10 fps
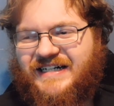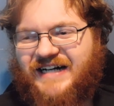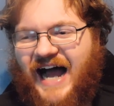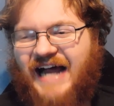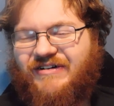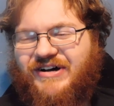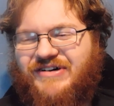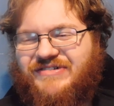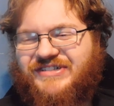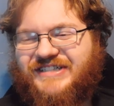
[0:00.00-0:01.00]

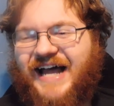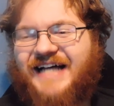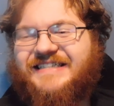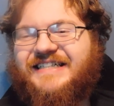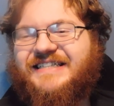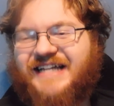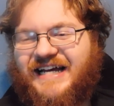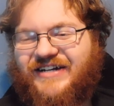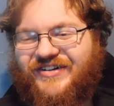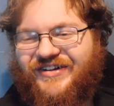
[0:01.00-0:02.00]
Iroh's nasty
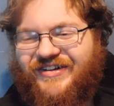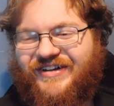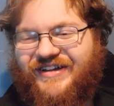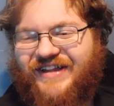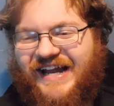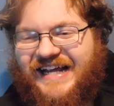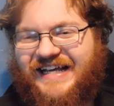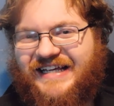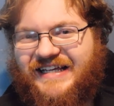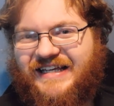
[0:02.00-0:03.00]
sandal that he
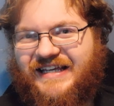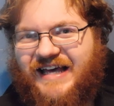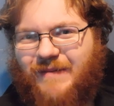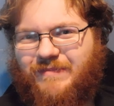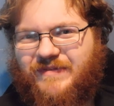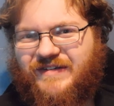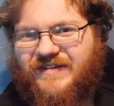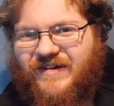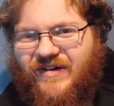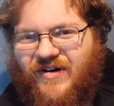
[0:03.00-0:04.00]
kept
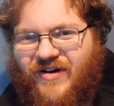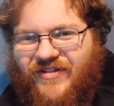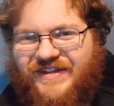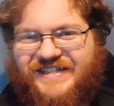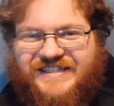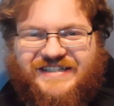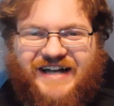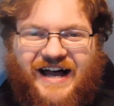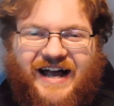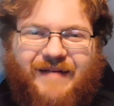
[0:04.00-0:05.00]
all this
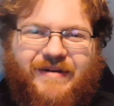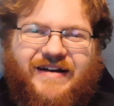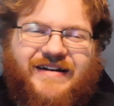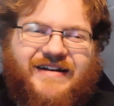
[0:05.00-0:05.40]
time.